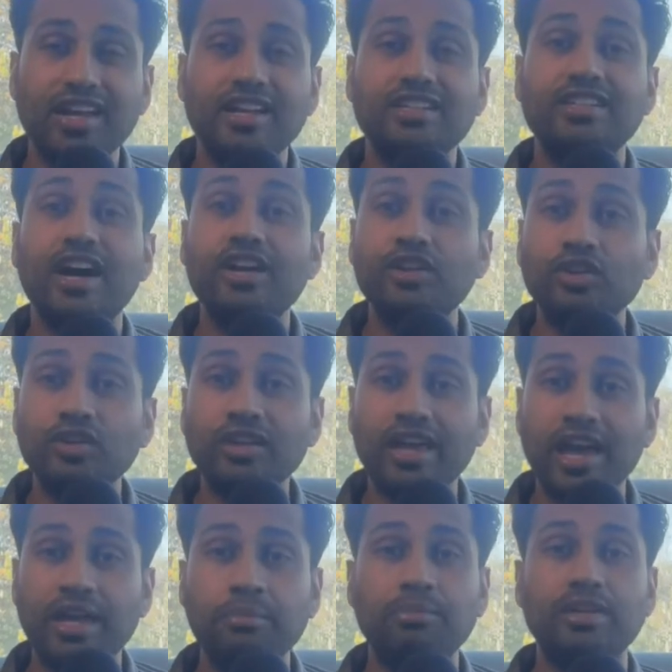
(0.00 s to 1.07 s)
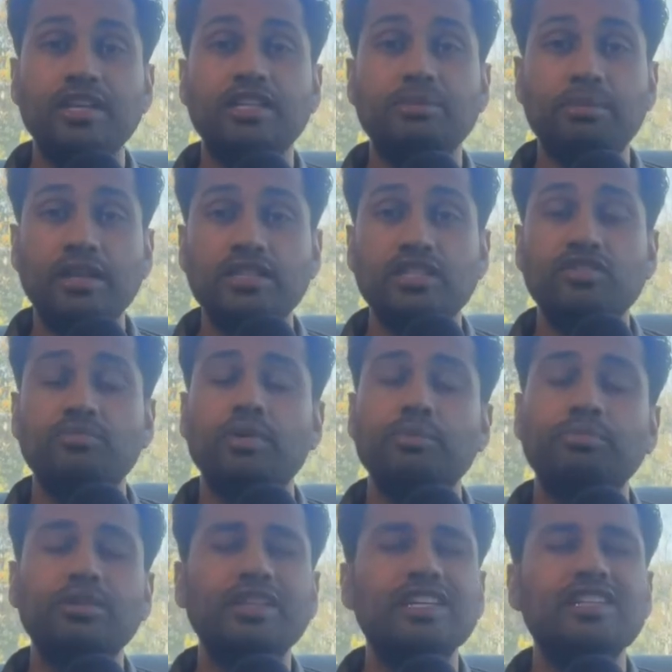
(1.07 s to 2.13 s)
Title can be expensive, but
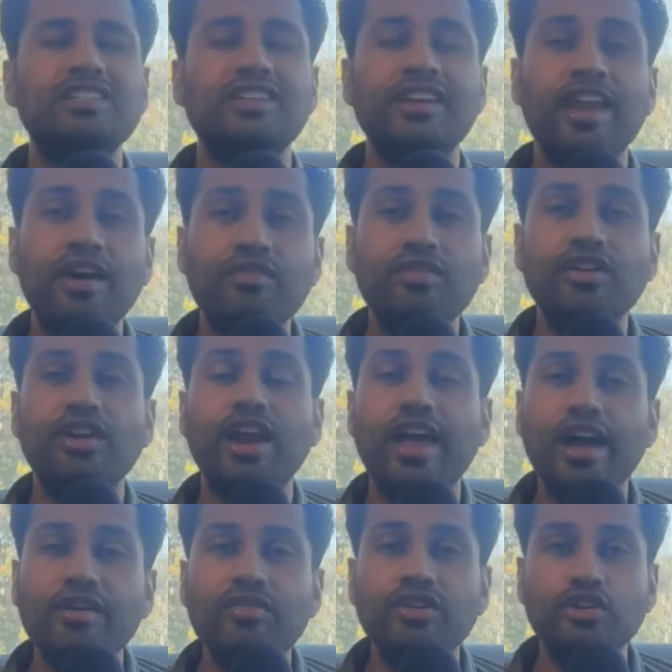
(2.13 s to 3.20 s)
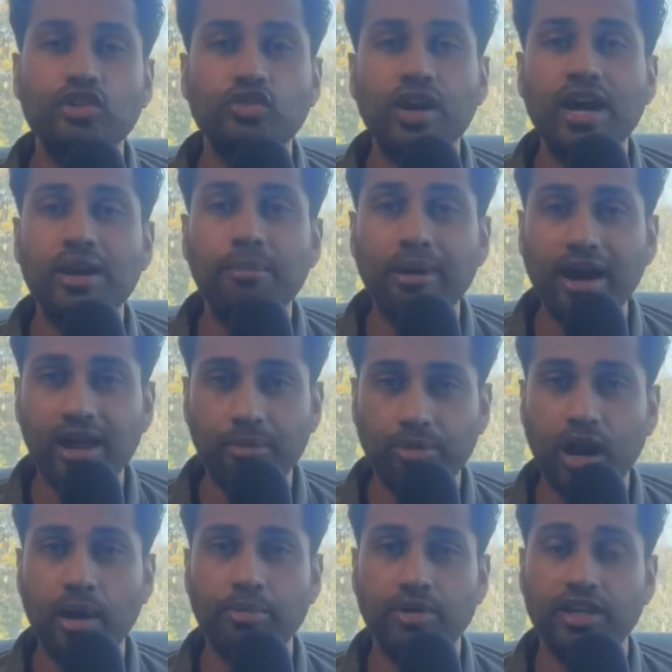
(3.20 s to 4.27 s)
please never ever try to buy a
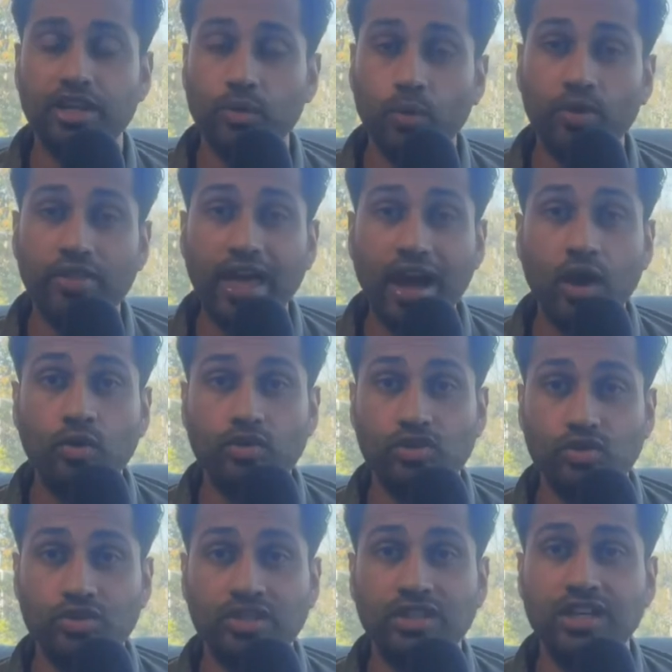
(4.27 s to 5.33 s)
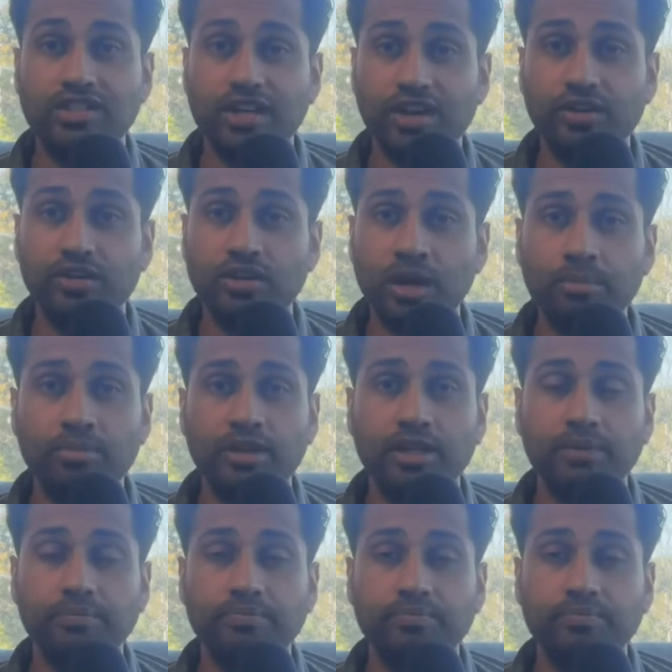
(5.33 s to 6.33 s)
property without using a title company.